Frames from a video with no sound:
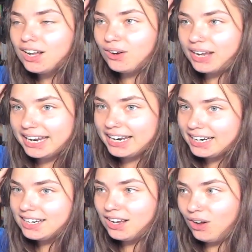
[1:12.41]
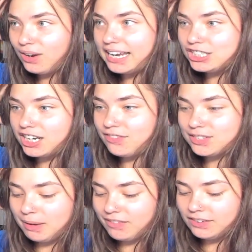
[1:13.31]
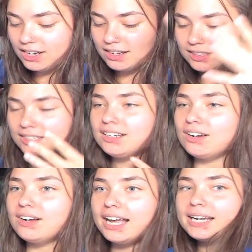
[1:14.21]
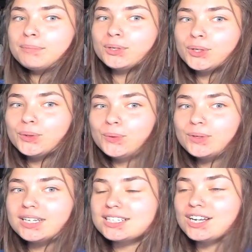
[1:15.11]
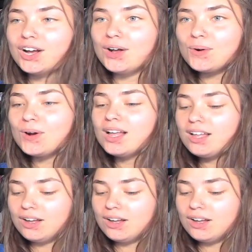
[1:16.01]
Okay, Jeff is my favorite color. Okay, blue, let's go.